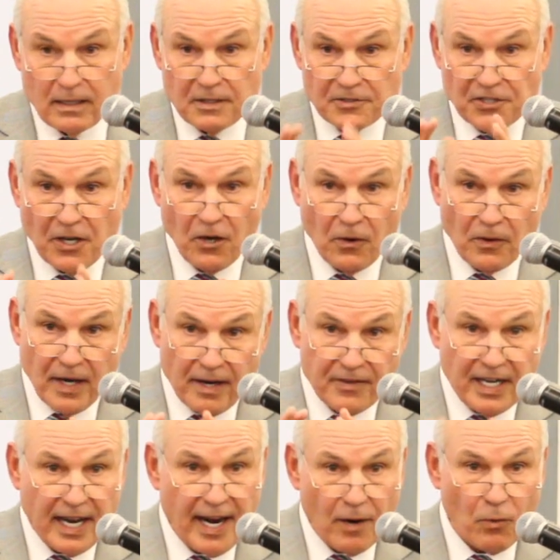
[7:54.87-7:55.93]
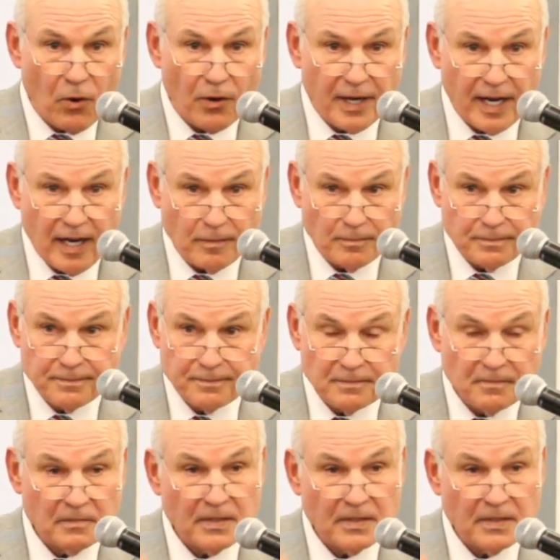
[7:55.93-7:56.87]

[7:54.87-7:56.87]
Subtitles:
So every day I woke up,